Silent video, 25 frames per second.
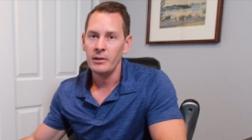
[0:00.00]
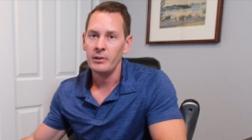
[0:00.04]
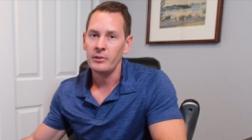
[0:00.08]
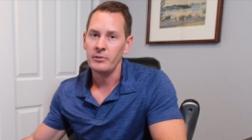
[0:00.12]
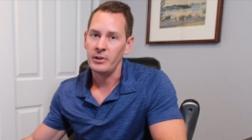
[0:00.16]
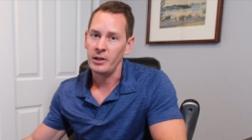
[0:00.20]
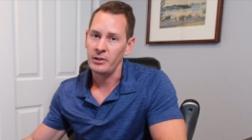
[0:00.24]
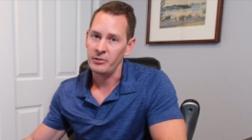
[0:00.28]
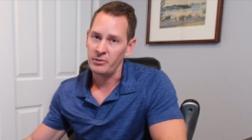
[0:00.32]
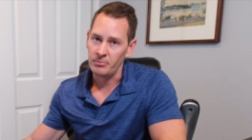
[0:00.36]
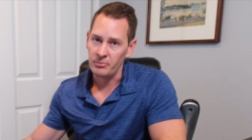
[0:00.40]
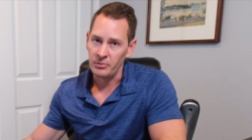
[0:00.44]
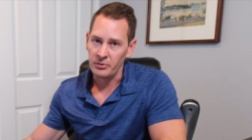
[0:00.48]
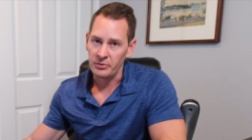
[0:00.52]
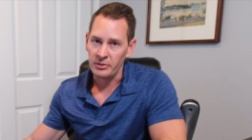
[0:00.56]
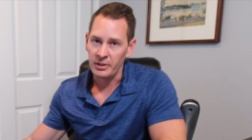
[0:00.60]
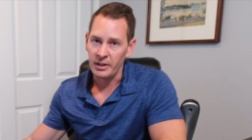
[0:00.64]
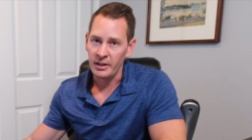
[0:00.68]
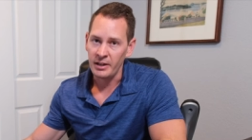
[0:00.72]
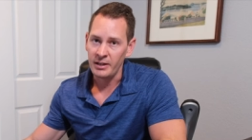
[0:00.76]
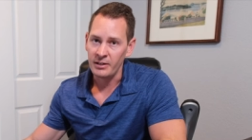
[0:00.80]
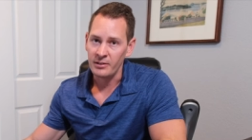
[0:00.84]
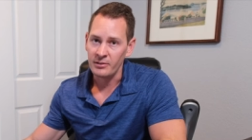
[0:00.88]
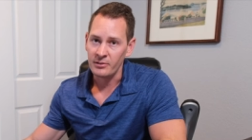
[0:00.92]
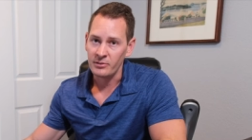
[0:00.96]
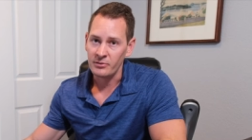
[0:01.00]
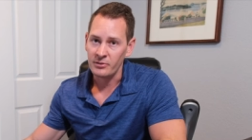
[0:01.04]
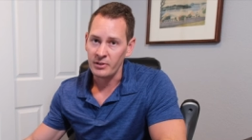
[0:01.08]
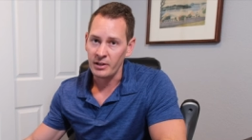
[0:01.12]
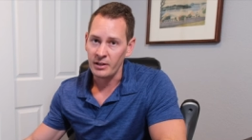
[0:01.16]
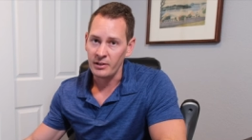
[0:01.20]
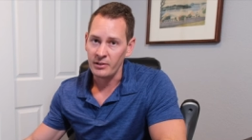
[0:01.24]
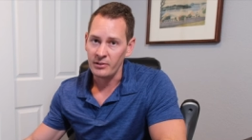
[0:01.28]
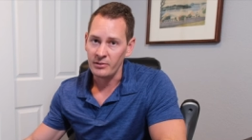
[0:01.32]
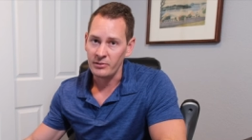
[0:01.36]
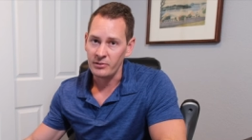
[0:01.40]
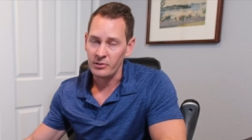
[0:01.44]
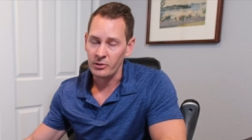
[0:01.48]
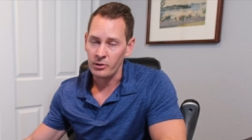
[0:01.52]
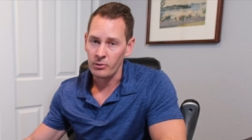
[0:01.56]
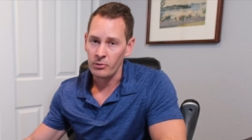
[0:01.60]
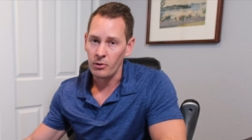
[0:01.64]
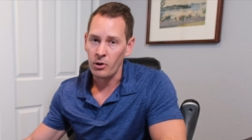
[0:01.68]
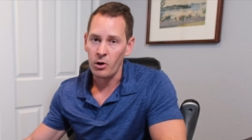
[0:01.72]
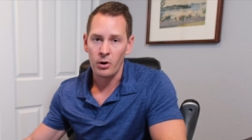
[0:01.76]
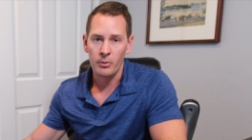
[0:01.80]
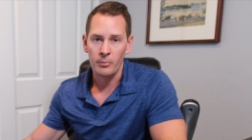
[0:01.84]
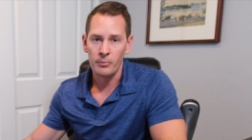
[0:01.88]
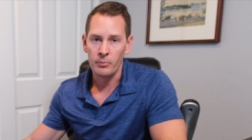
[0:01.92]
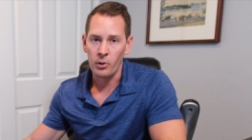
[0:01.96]
stays up to date, stays you know
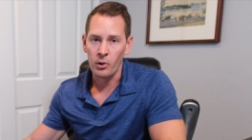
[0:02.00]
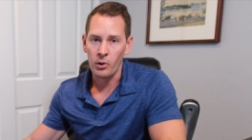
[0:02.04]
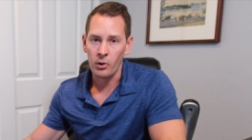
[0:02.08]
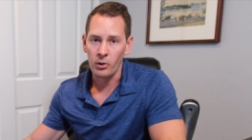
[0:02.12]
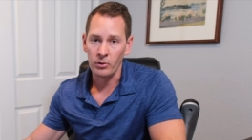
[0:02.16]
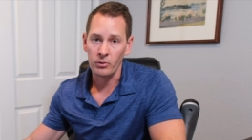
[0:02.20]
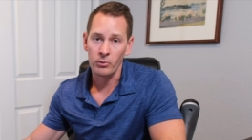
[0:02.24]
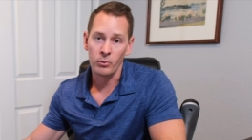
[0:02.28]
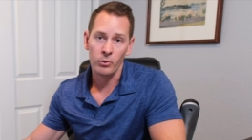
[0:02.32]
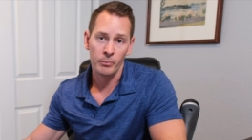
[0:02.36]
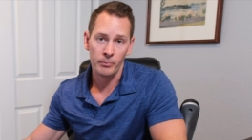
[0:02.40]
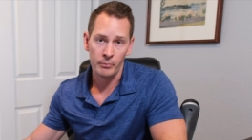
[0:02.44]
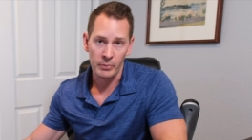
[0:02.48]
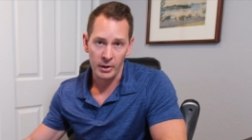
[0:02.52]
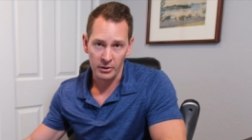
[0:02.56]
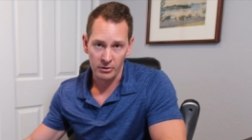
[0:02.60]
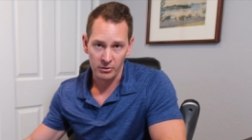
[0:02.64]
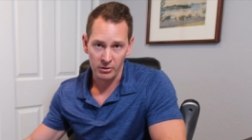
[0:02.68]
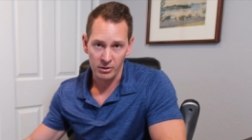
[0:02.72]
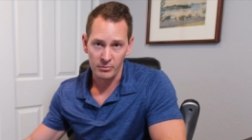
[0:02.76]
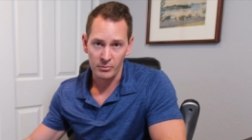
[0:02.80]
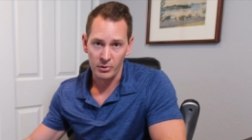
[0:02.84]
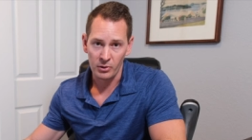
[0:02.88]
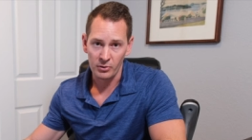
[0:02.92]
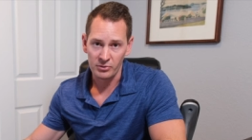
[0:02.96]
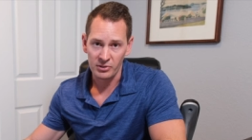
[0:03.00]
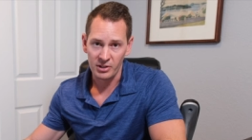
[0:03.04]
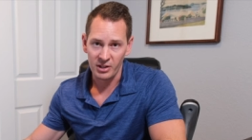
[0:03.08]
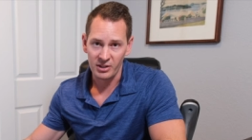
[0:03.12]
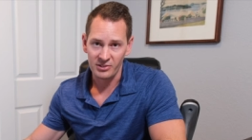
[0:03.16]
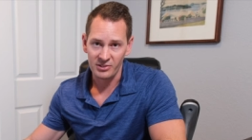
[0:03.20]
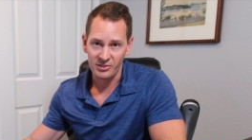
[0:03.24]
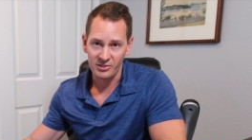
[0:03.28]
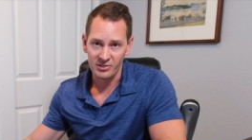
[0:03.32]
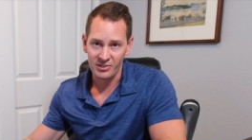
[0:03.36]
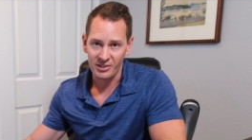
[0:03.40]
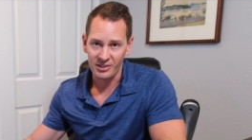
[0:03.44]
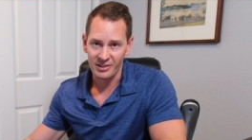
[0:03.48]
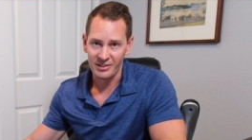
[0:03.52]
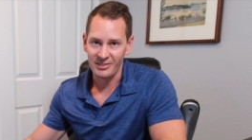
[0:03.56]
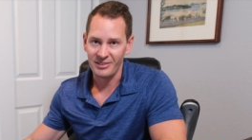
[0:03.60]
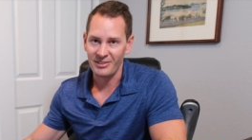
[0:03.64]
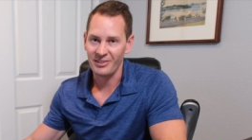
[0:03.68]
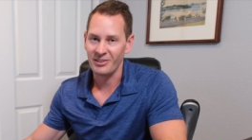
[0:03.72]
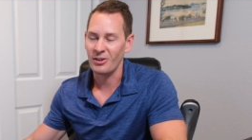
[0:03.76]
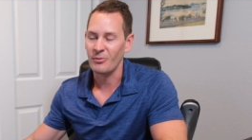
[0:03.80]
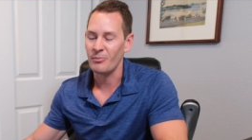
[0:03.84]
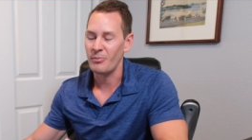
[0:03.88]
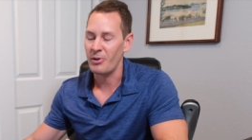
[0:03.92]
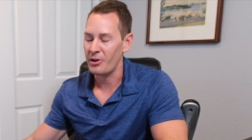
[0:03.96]
on par or better in most cases than
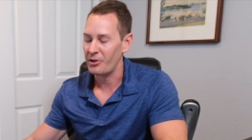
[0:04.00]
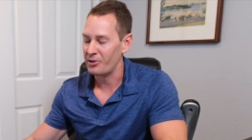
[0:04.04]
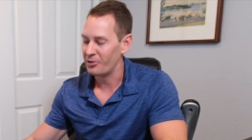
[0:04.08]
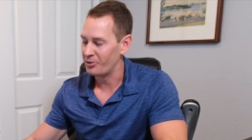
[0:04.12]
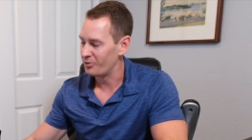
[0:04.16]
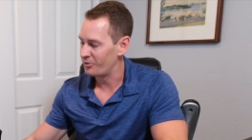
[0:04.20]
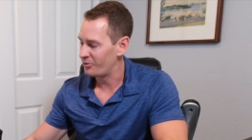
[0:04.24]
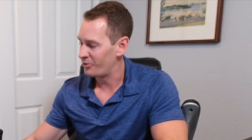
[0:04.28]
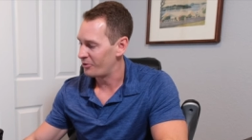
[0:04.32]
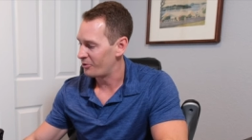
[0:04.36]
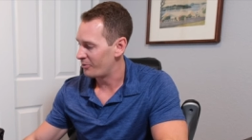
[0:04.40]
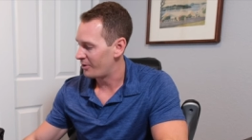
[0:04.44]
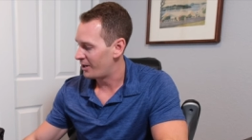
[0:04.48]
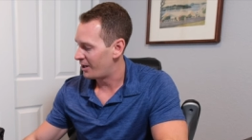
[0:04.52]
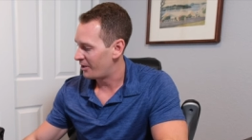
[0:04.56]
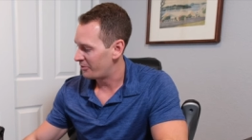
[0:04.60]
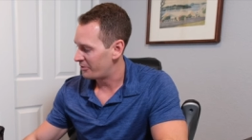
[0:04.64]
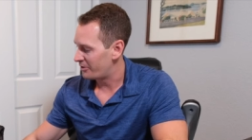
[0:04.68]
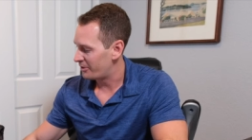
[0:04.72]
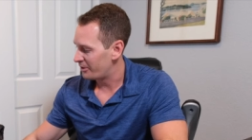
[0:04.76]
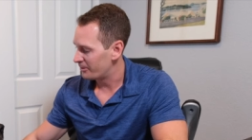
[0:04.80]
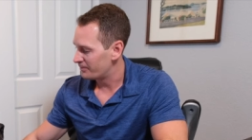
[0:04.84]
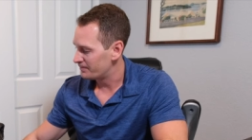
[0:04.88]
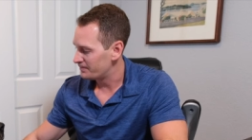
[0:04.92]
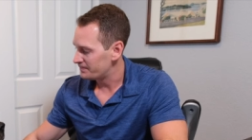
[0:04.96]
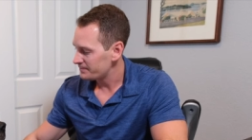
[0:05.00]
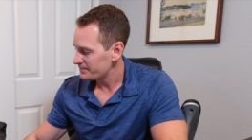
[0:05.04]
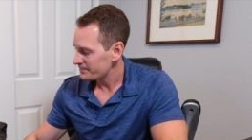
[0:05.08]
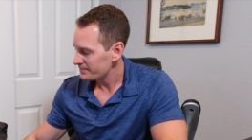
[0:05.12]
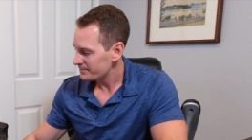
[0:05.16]
the competitors that are out there